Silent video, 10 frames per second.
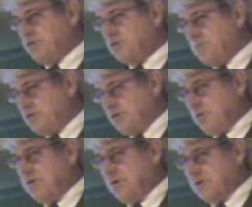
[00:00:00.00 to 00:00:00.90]
you just be
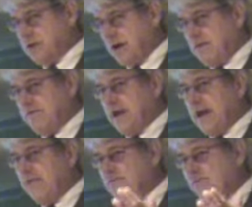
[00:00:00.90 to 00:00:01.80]
true to yourself
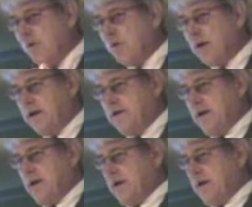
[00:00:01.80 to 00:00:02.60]
and avoid